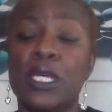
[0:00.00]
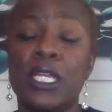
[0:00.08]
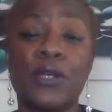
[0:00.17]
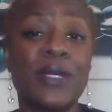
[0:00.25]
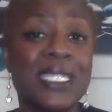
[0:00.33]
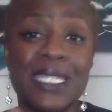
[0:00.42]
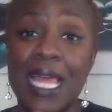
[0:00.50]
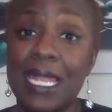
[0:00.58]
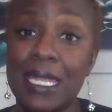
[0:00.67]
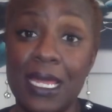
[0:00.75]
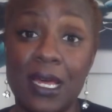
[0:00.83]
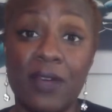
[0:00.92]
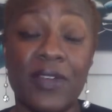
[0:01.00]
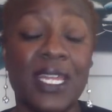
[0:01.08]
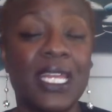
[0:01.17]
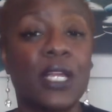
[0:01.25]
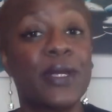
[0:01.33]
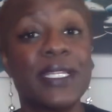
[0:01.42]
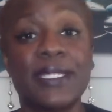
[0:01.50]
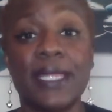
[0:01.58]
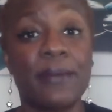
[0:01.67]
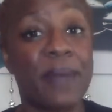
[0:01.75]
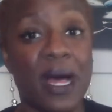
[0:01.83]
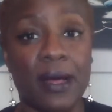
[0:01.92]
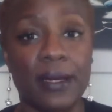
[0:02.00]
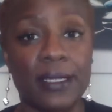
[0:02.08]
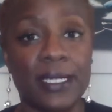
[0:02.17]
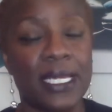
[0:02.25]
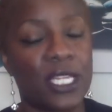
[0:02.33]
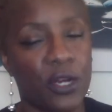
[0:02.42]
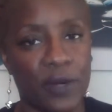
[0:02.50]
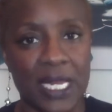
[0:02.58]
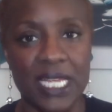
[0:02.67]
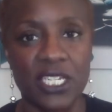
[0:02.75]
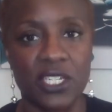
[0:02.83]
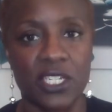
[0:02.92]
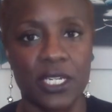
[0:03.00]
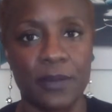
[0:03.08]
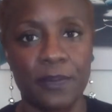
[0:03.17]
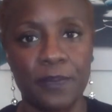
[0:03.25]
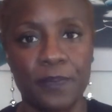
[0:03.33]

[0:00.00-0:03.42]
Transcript: increase that love and increase the bond in your relationship.